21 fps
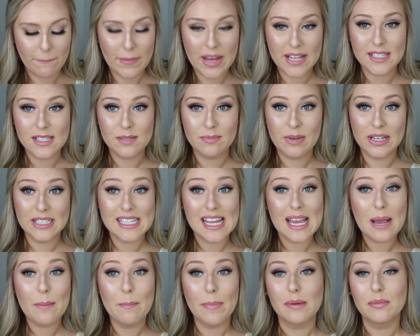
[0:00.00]
It smells
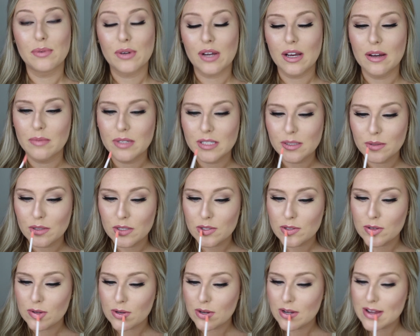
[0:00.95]
like bubblegum. It smells
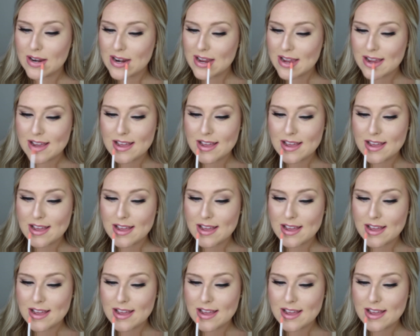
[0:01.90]
so good.